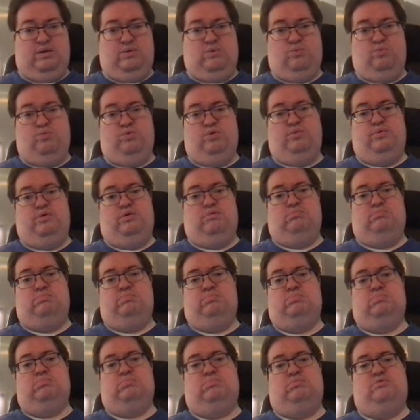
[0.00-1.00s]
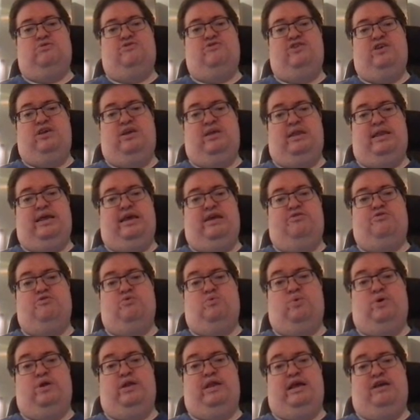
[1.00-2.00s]
We will see later
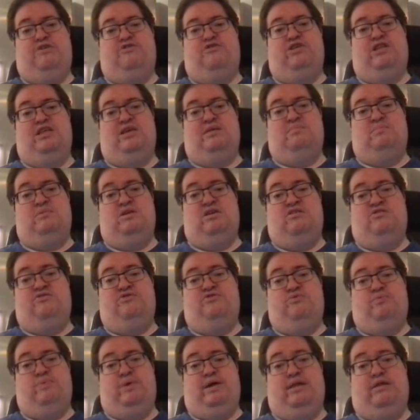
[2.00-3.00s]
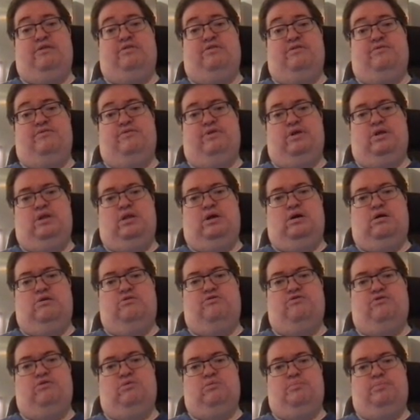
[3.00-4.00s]
what it actually means relatively
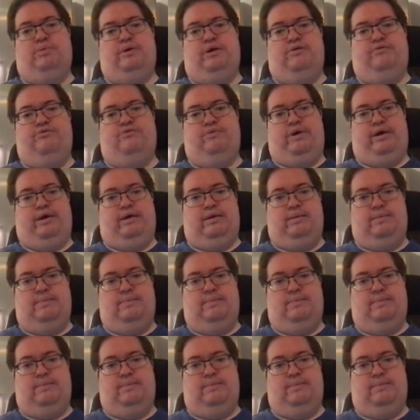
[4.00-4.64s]
large compared to n.